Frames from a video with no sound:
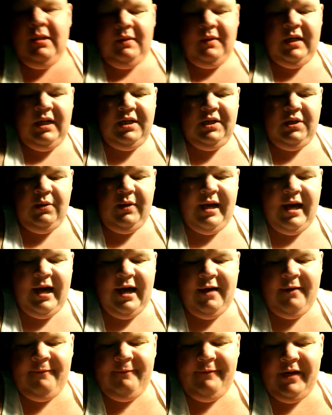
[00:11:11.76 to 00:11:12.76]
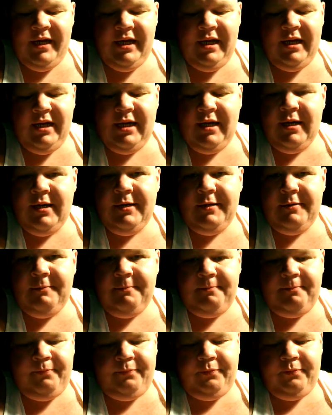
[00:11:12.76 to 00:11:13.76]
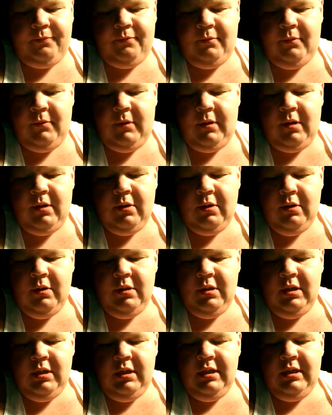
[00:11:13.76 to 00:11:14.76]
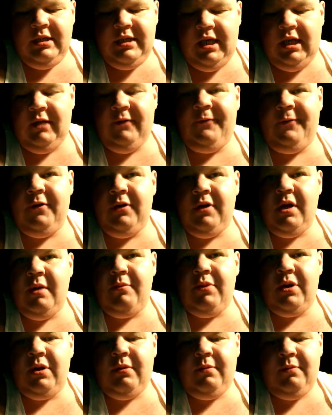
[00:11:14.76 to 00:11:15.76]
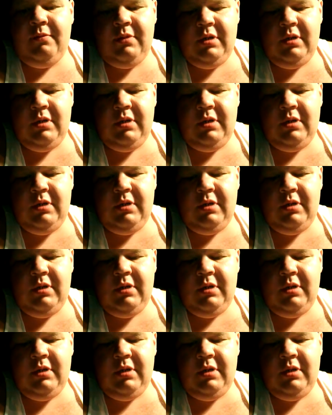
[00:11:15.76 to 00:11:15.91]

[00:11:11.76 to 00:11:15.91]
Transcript: They do have a telephone number.